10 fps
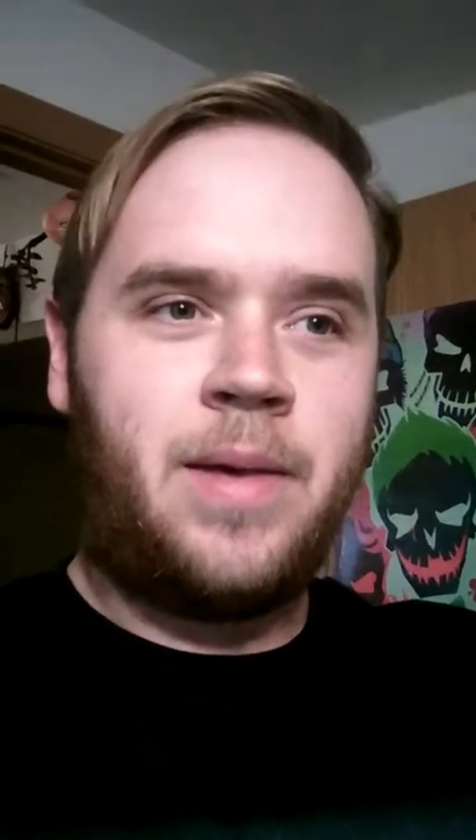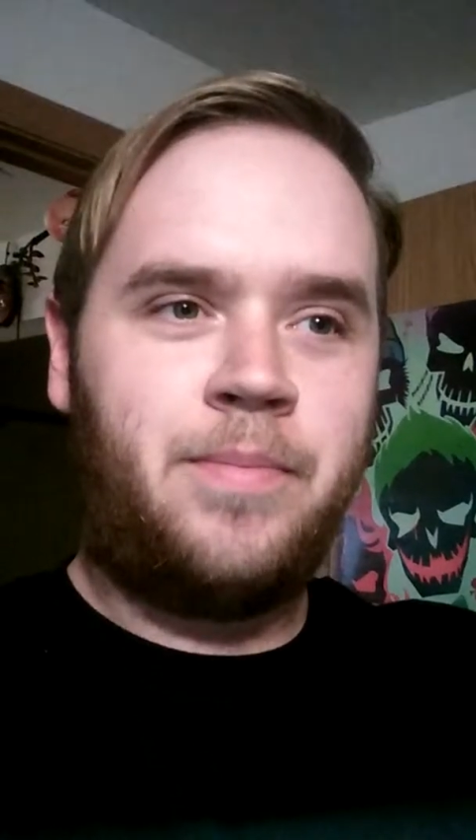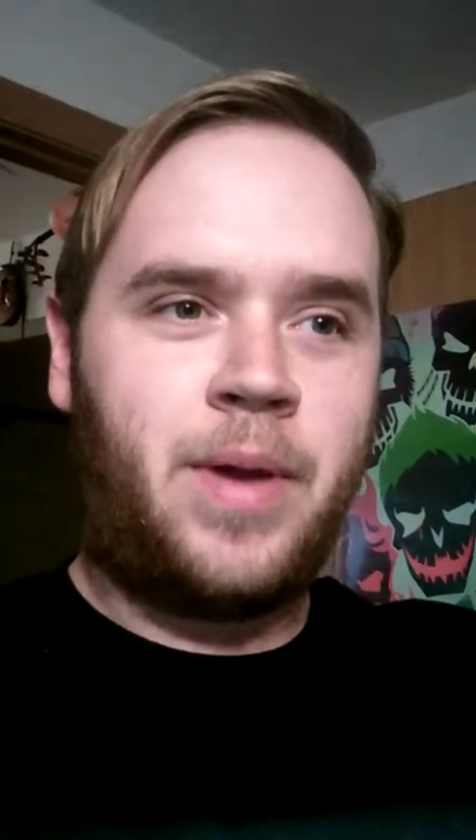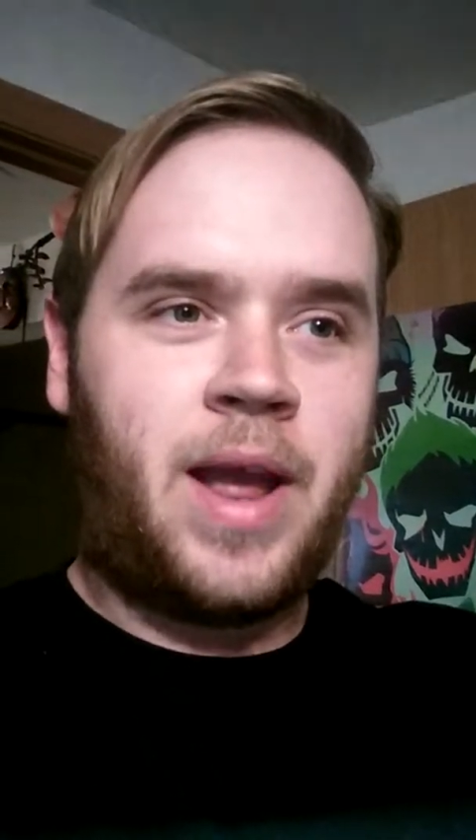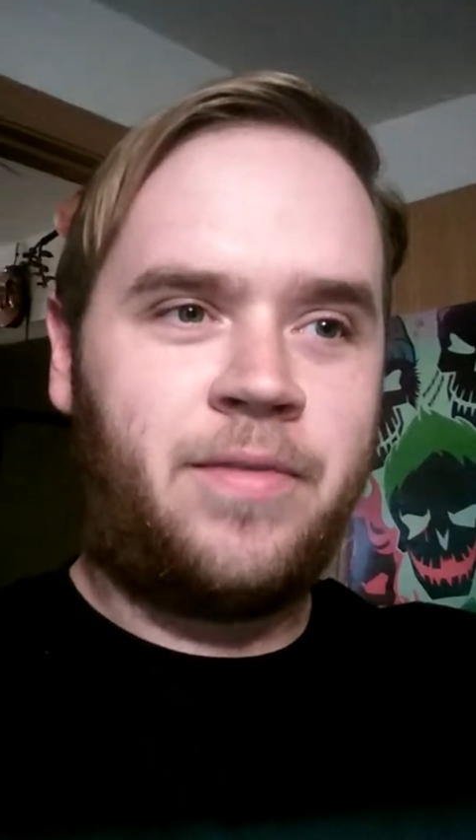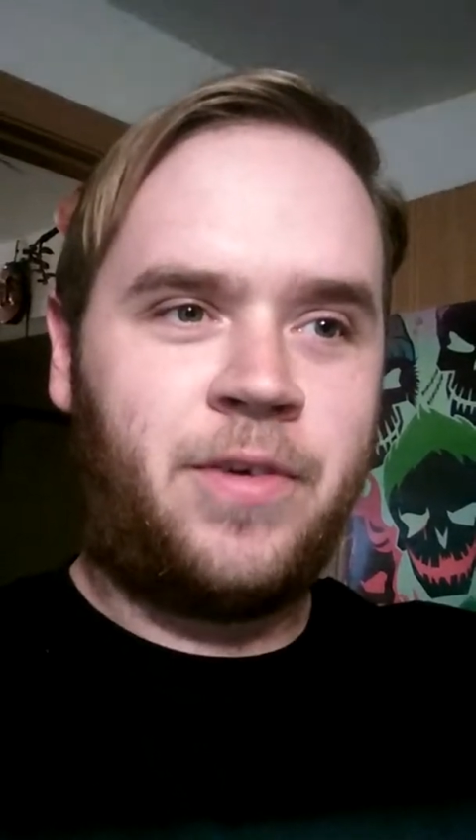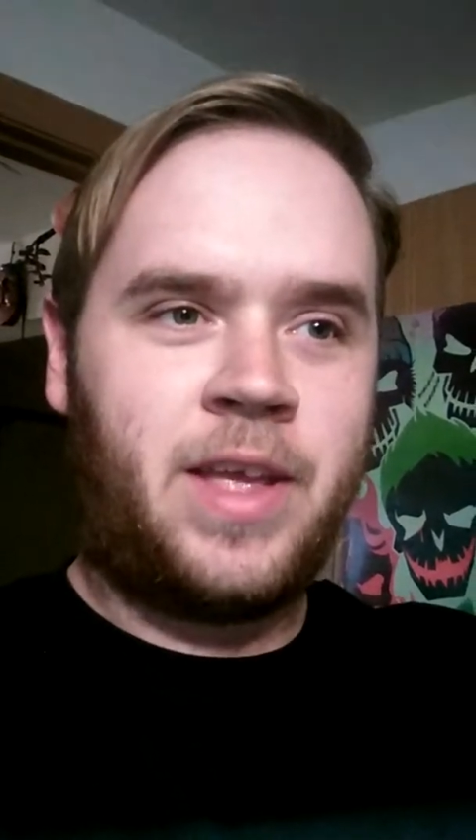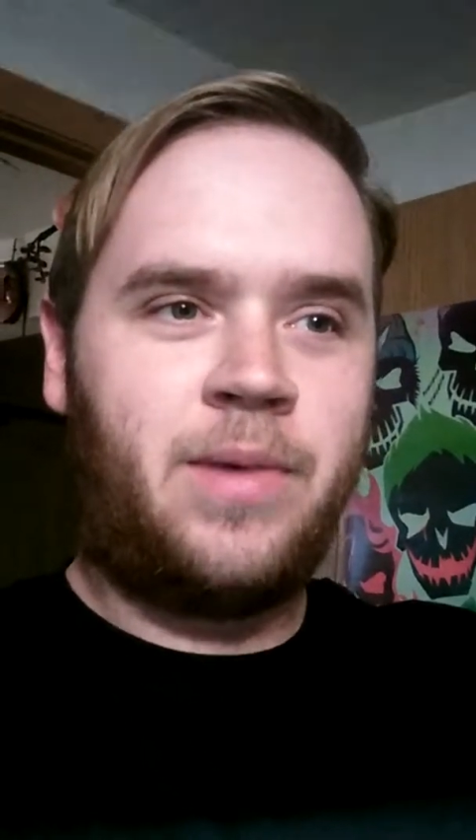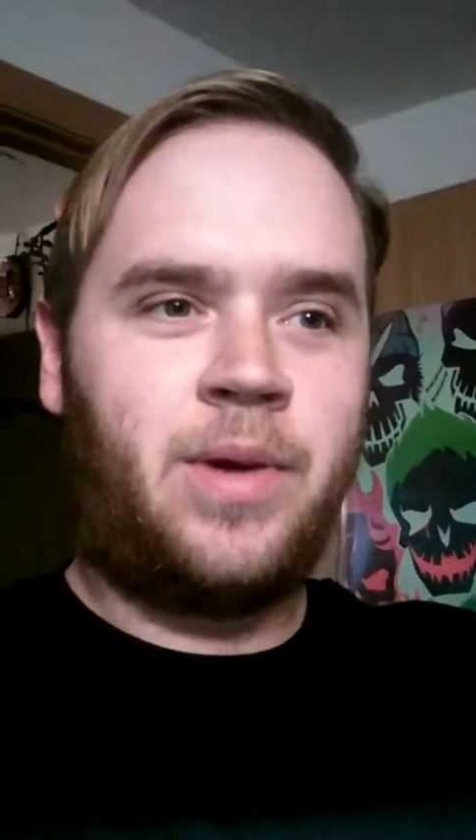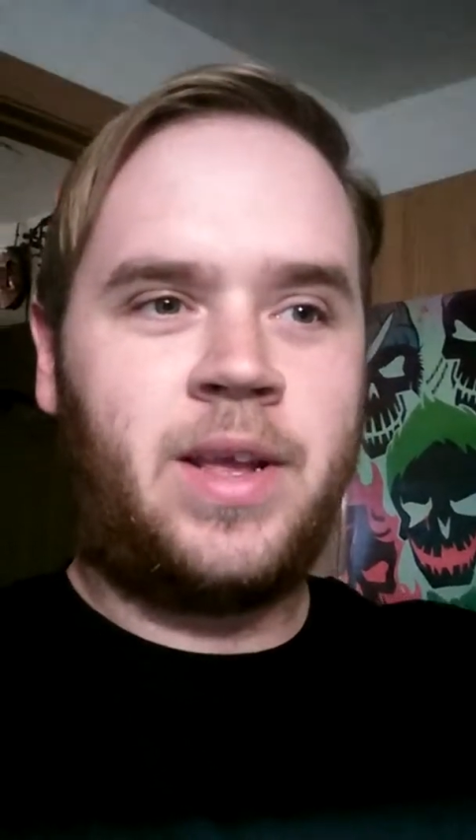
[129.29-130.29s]
But I
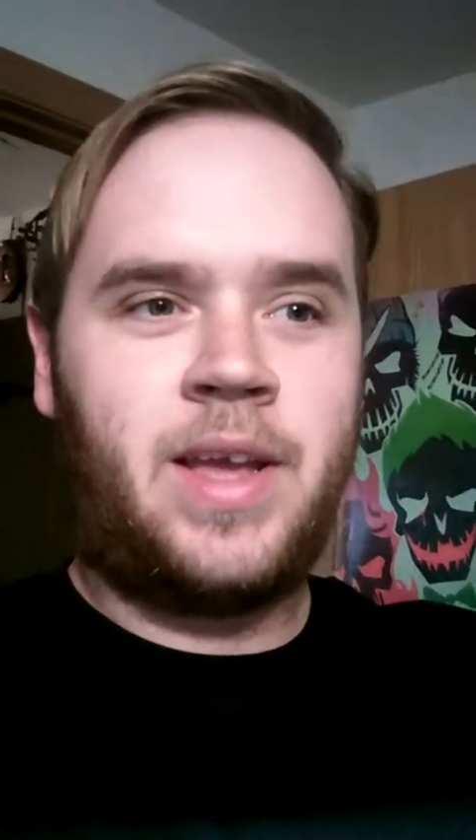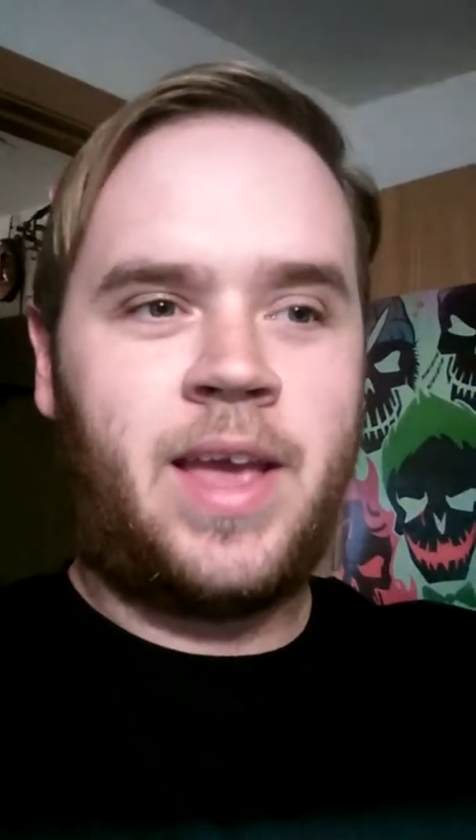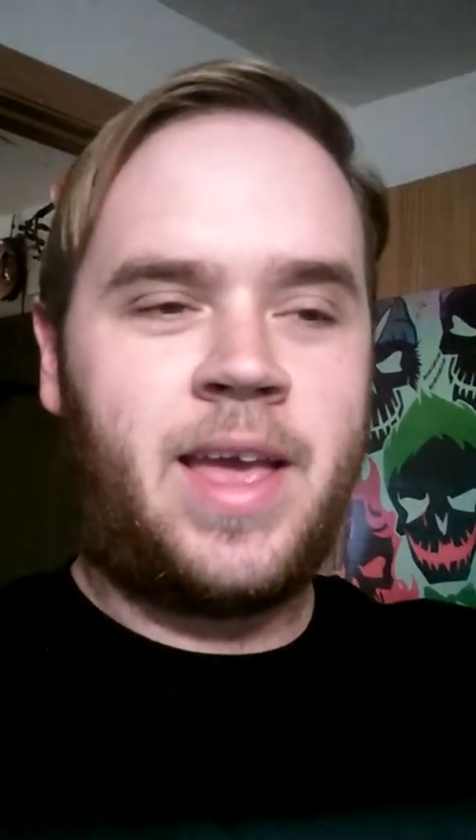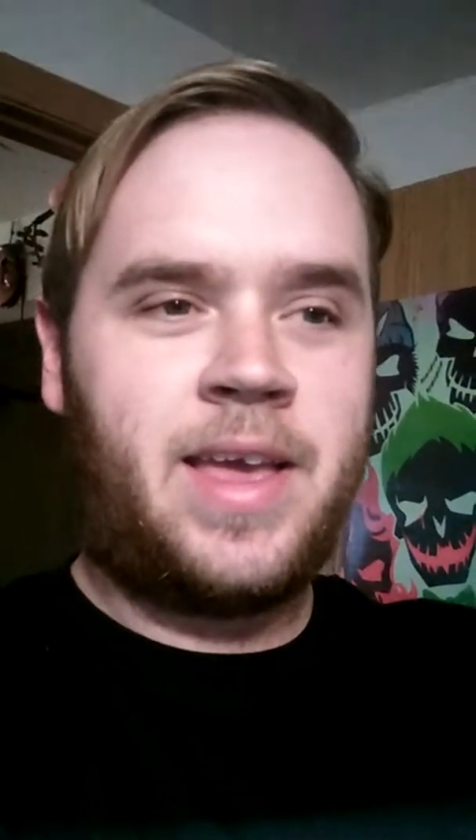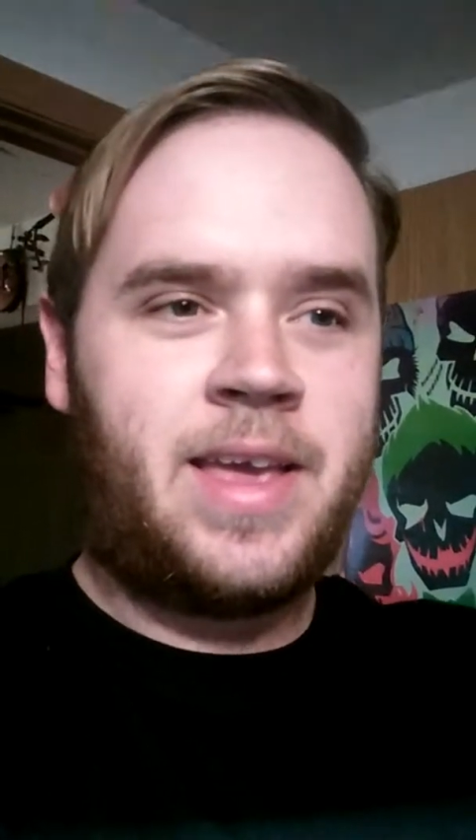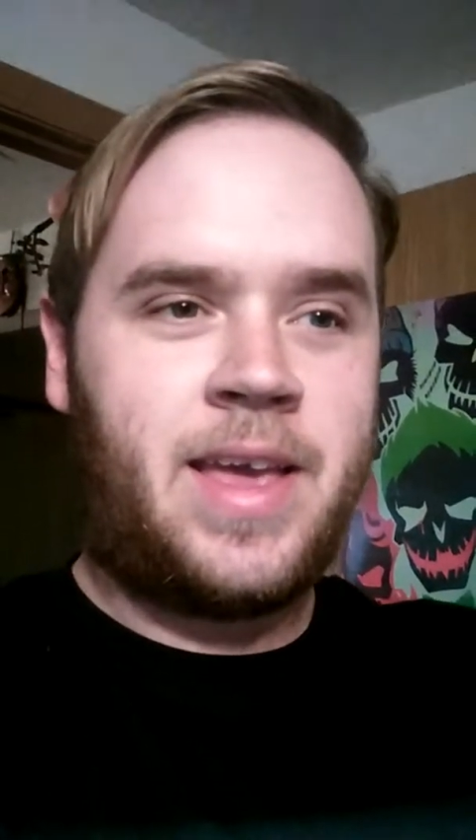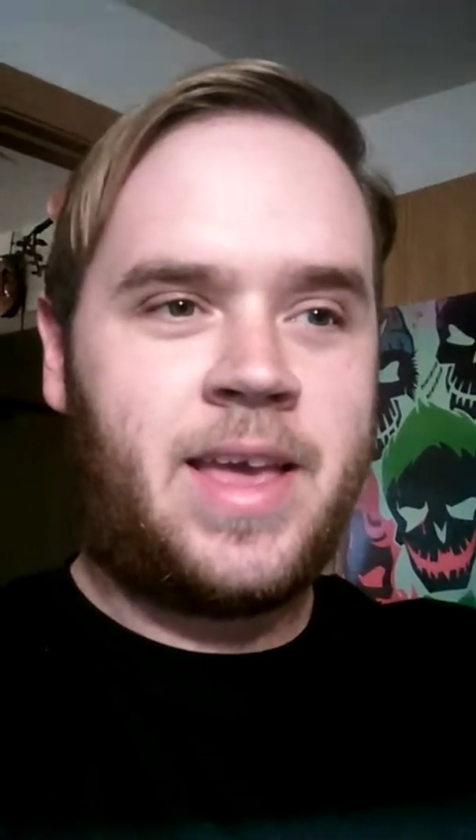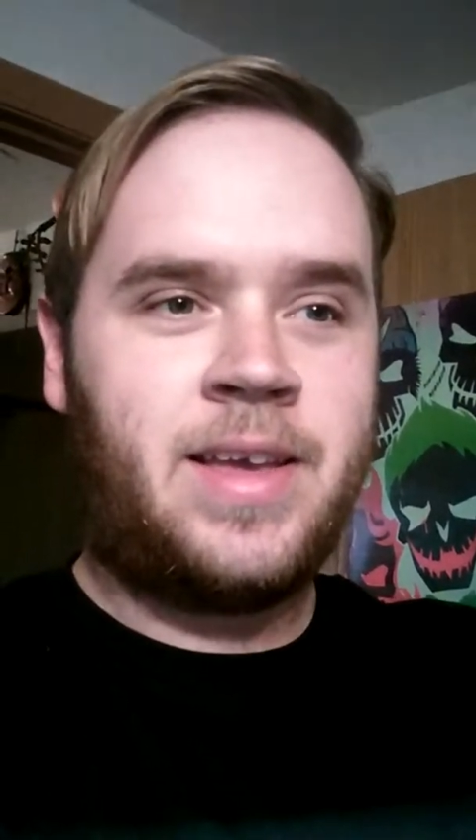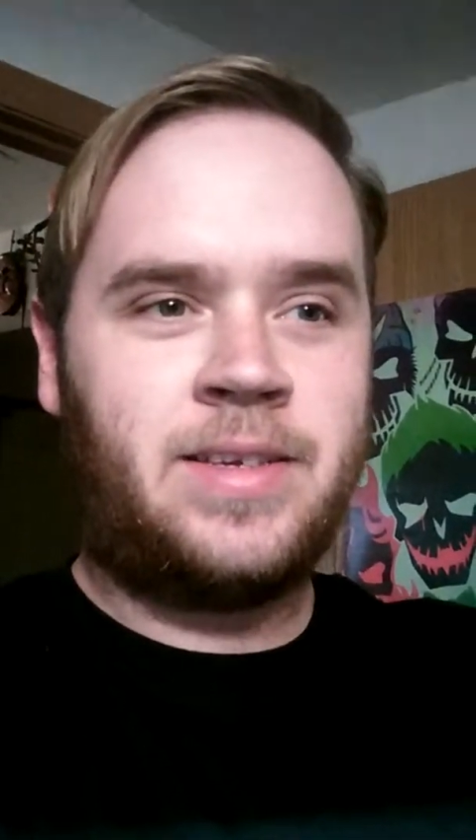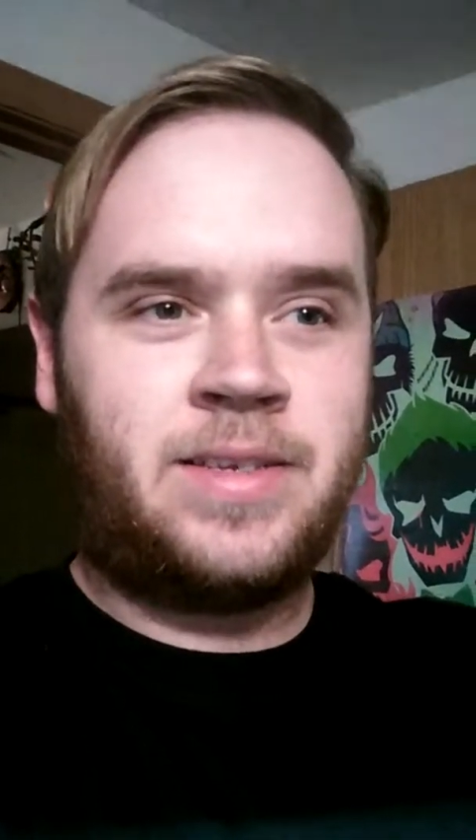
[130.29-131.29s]
forget what he is.